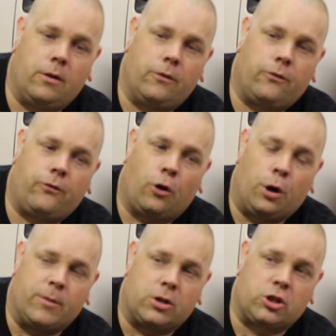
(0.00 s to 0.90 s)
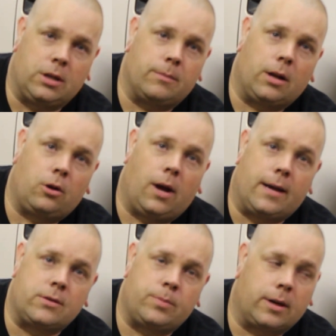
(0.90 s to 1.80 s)
From the sheet metal
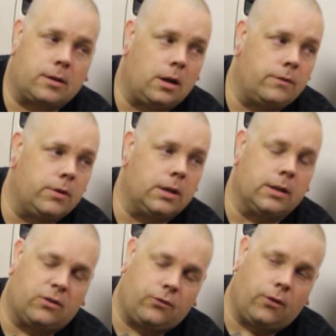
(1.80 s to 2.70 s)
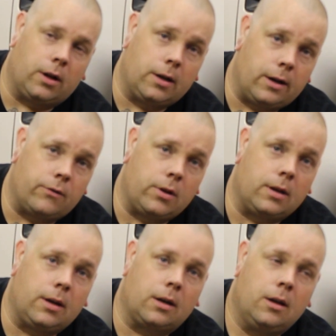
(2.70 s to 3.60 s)
aspect of it, it's fun and
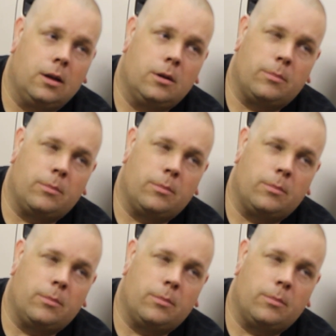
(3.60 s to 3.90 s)
everything,